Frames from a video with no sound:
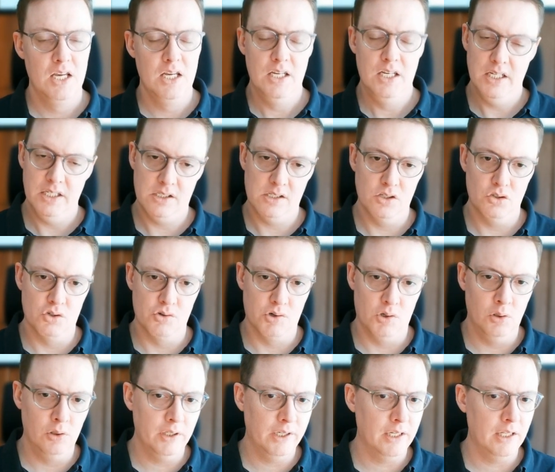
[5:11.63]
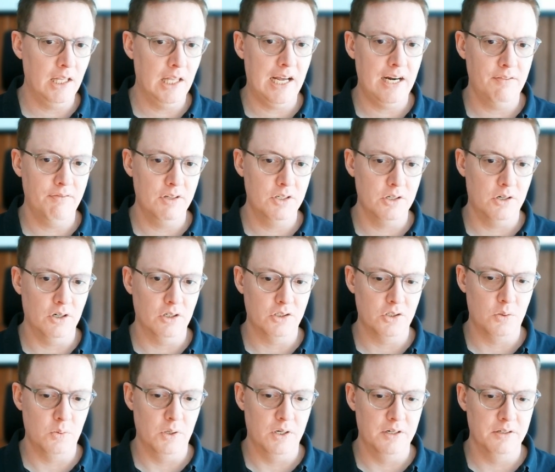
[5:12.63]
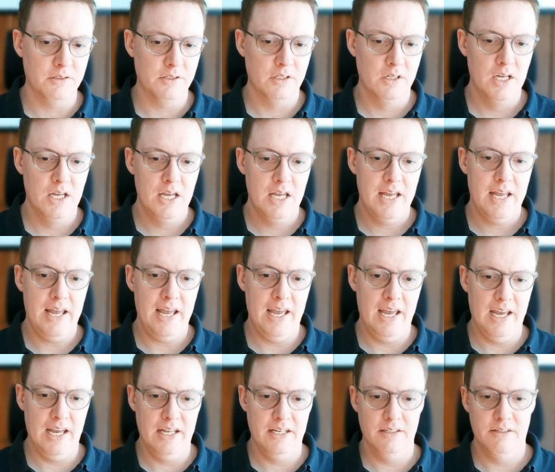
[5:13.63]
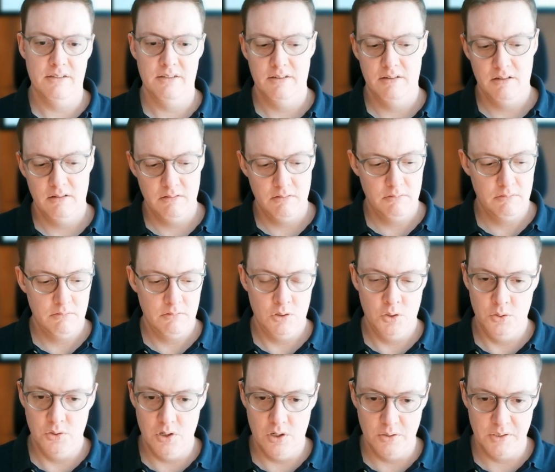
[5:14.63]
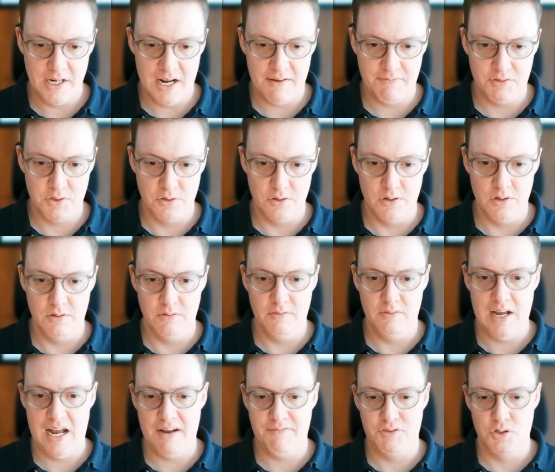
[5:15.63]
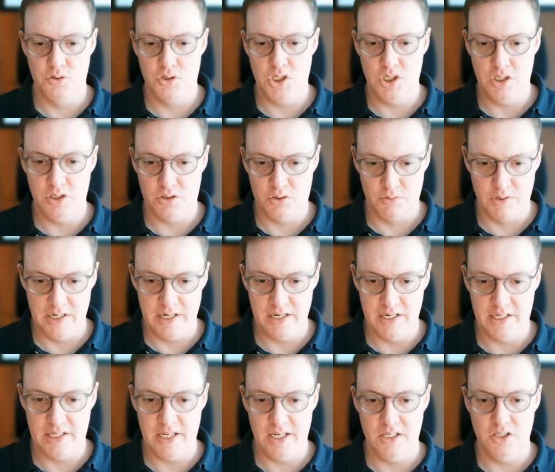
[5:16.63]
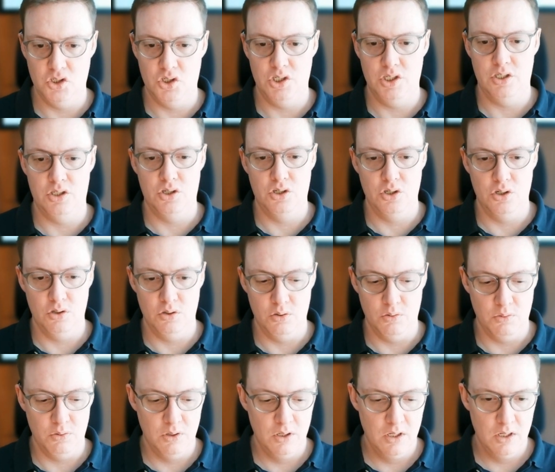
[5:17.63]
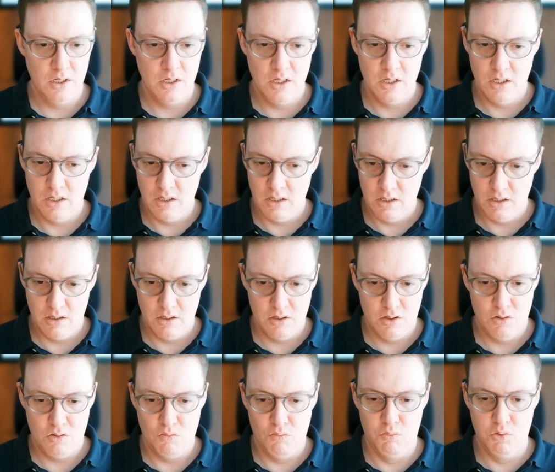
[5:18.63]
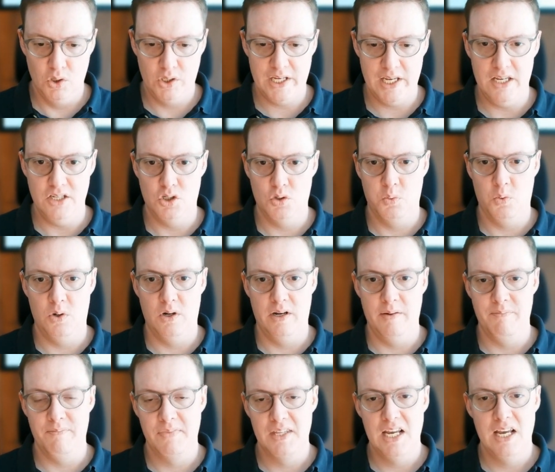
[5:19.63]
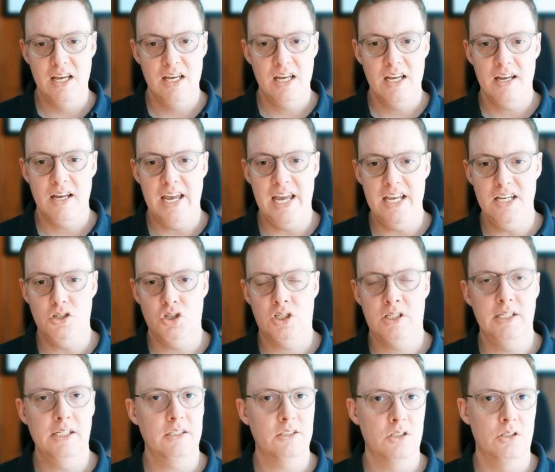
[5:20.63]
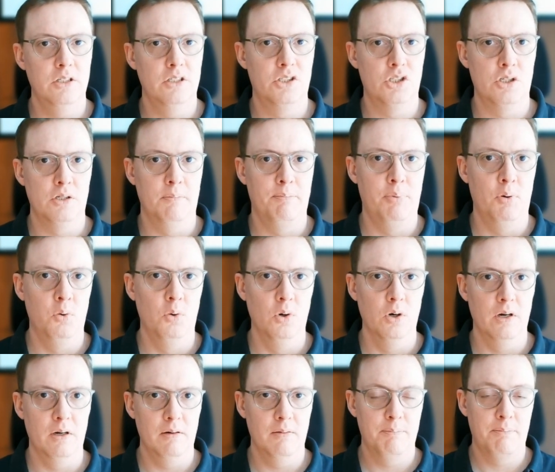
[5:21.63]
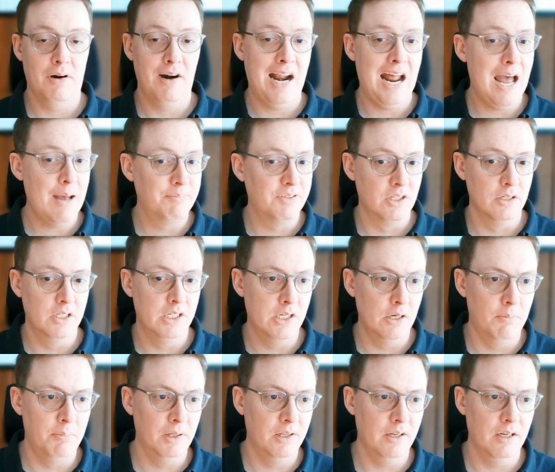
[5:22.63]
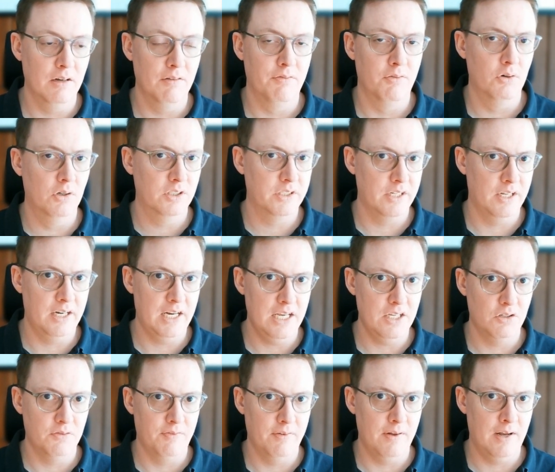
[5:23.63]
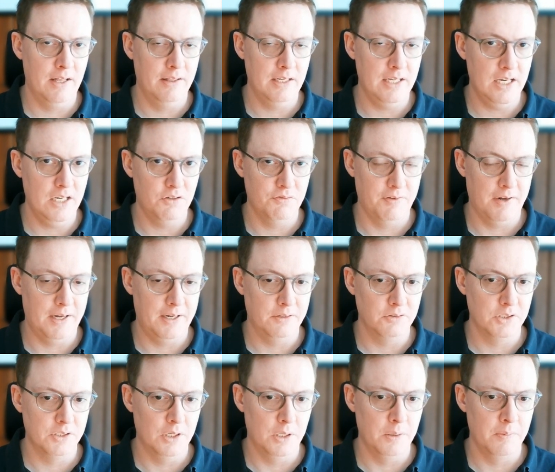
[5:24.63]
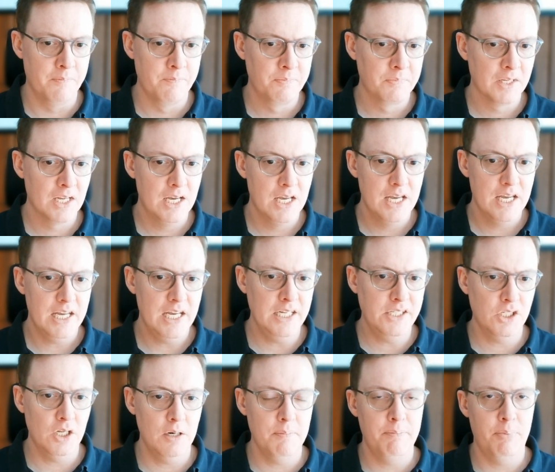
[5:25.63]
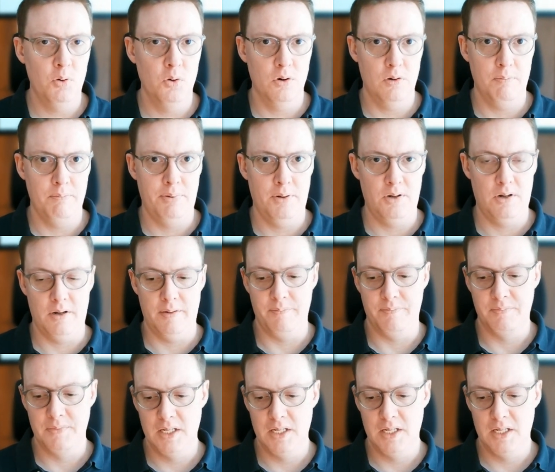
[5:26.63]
It's controlling a lot of the dark squares, and who knows, after g3, king g2, rook h1, h6 could support perhaps the doubling of rooks on the h file. So it's an important pawn.